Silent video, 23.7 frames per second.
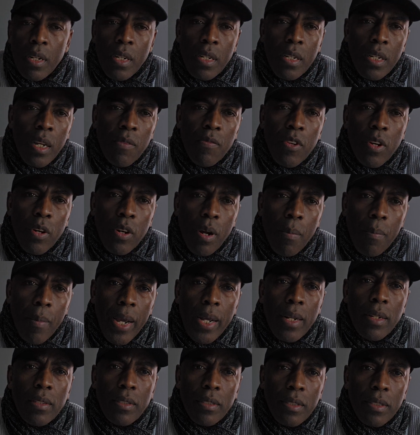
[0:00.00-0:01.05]
if you
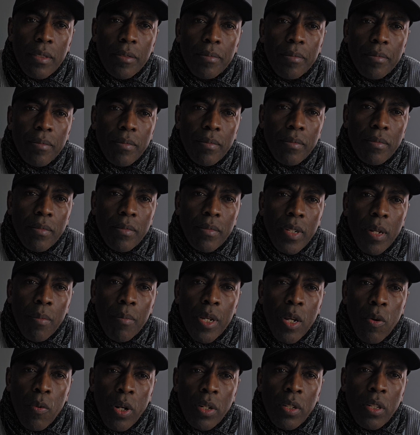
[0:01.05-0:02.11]
comment, let me
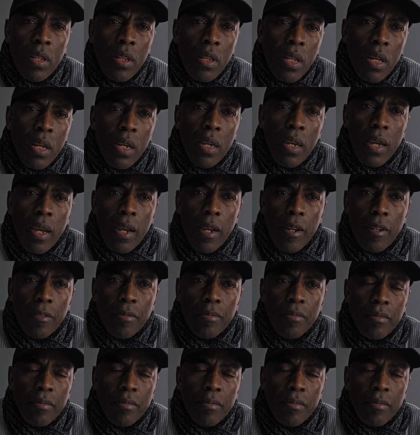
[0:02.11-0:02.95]
hear what you're thinking.